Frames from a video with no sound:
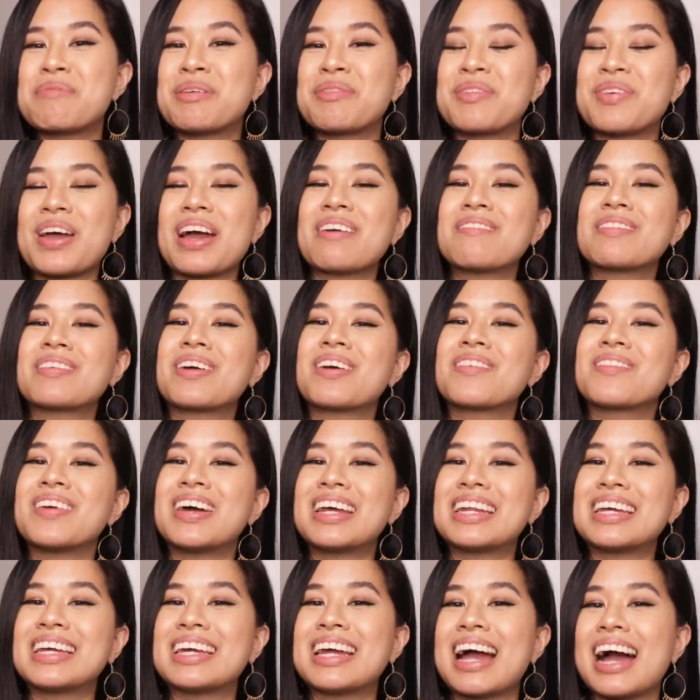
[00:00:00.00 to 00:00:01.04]
if you haven't
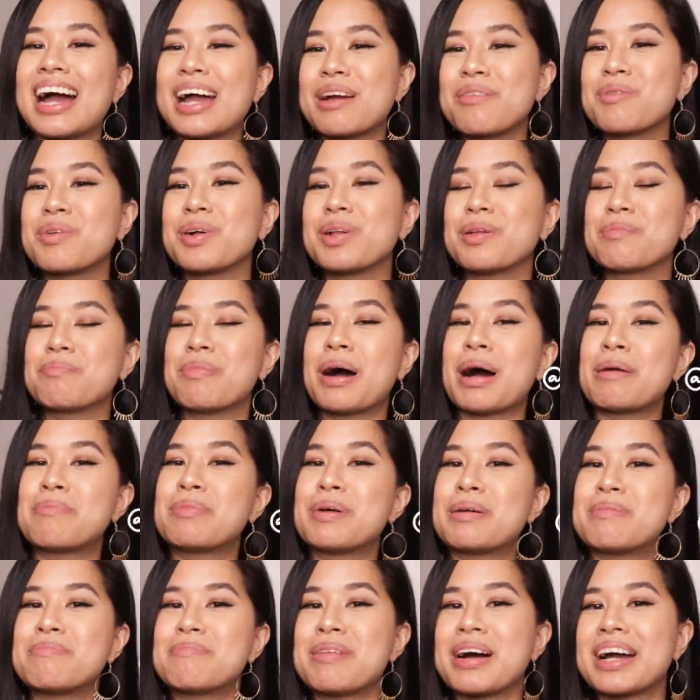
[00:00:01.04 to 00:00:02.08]
already. I will pop
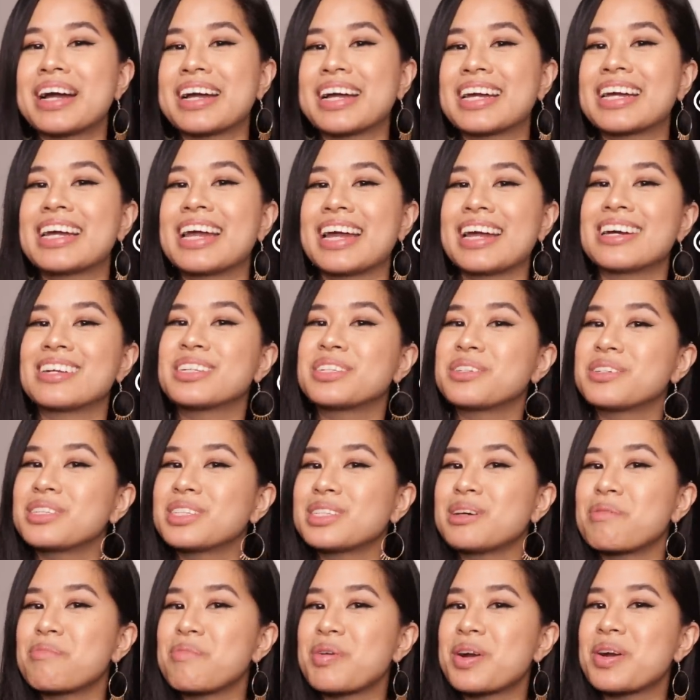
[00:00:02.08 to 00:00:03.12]
up my handle
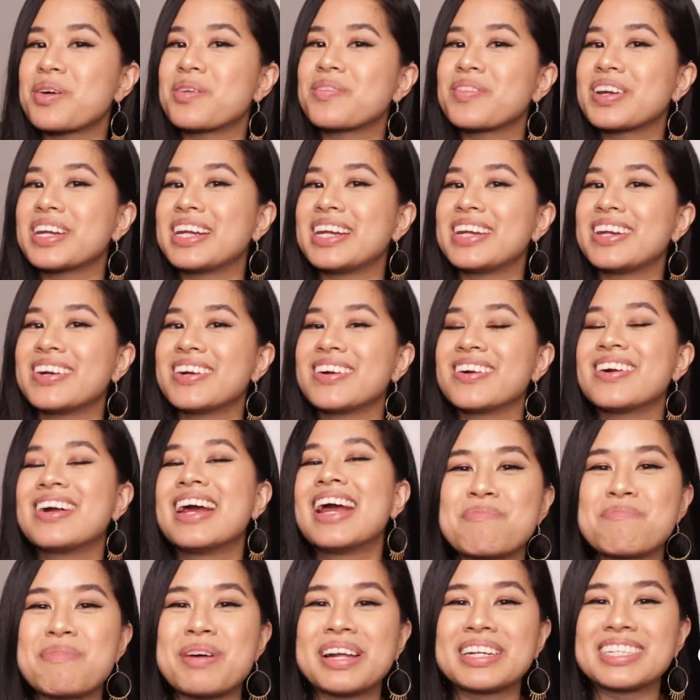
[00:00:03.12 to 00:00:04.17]
somewhere over here.
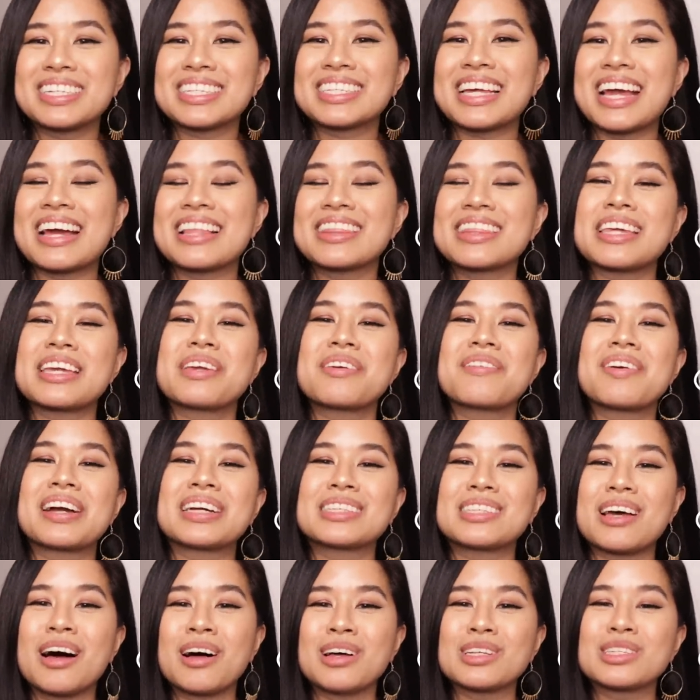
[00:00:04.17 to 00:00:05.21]
But I just can't thank you
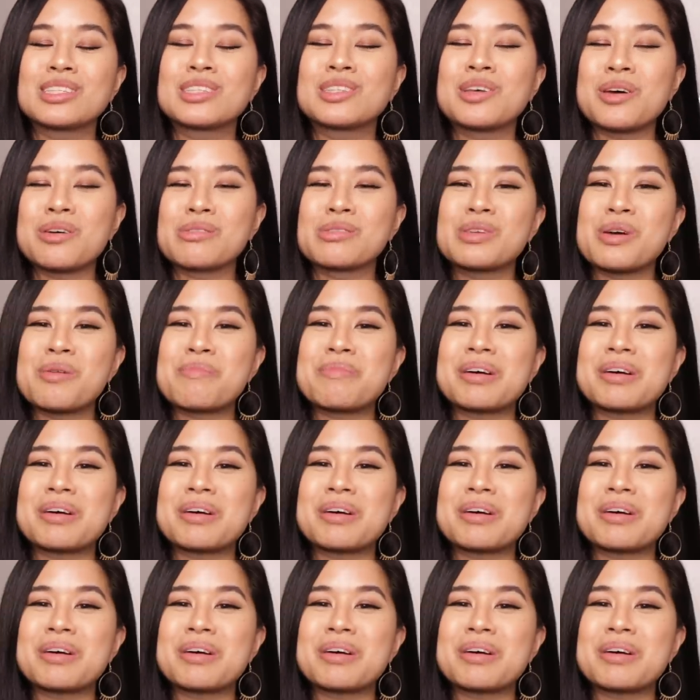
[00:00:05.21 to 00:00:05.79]
guys all so, so